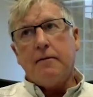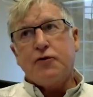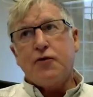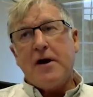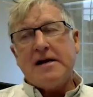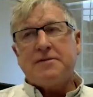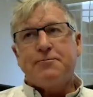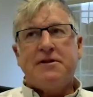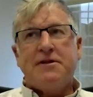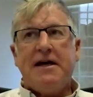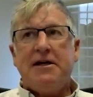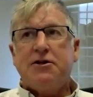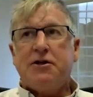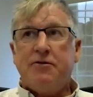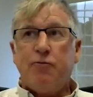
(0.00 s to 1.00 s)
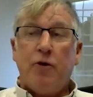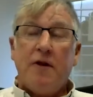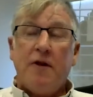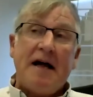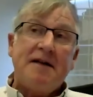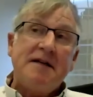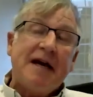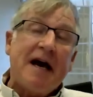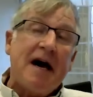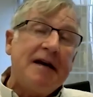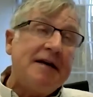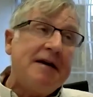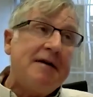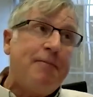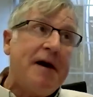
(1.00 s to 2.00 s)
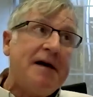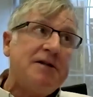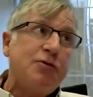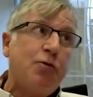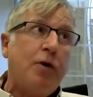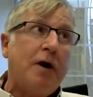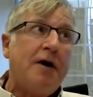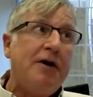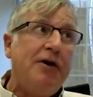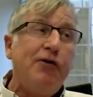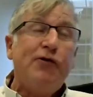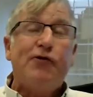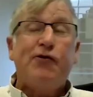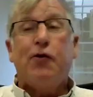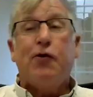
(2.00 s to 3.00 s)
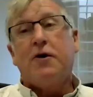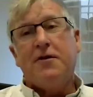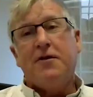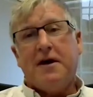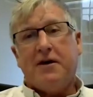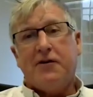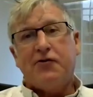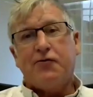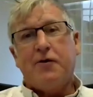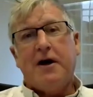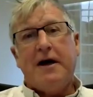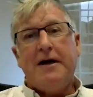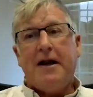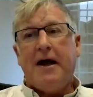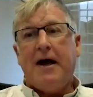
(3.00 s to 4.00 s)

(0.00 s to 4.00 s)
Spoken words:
transportation, well, that kind of depends where you store this, right?